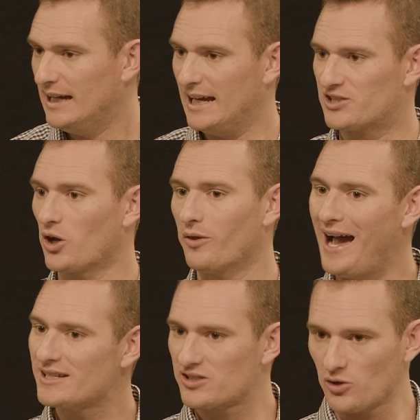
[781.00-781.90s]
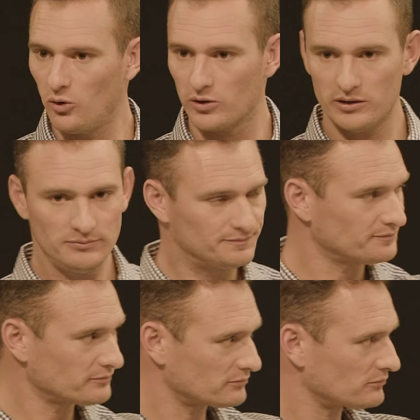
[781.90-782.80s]
And so that sword
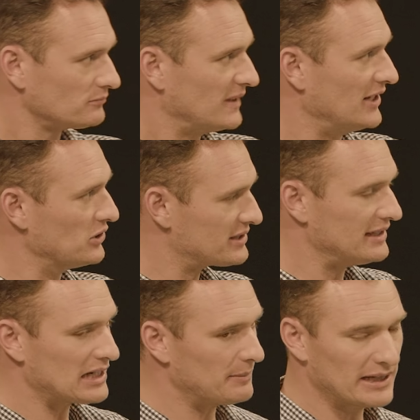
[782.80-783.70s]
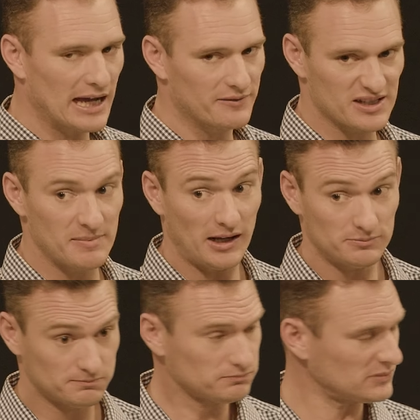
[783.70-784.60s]
that you see coming out of his mouth,
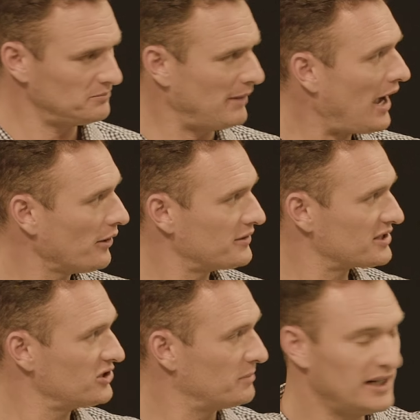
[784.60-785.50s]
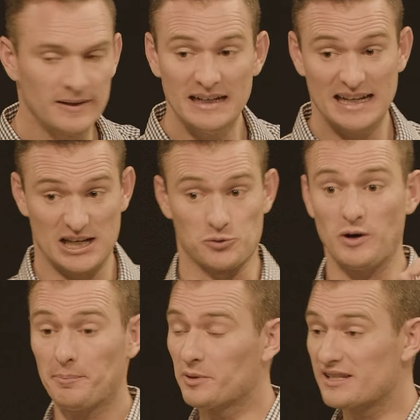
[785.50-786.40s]
mouth, excuse me, is
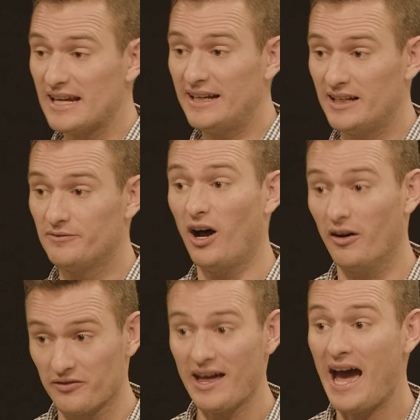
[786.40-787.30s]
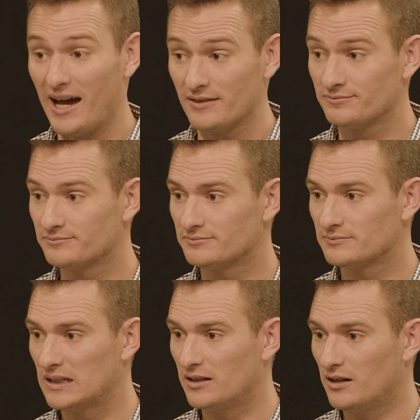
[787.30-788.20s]
representative of that,
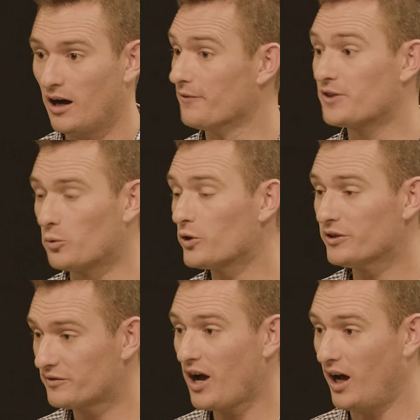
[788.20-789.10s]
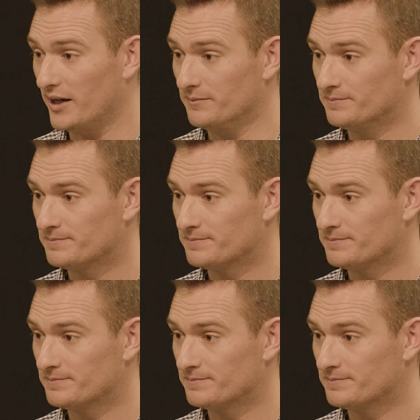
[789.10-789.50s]
of the word of God,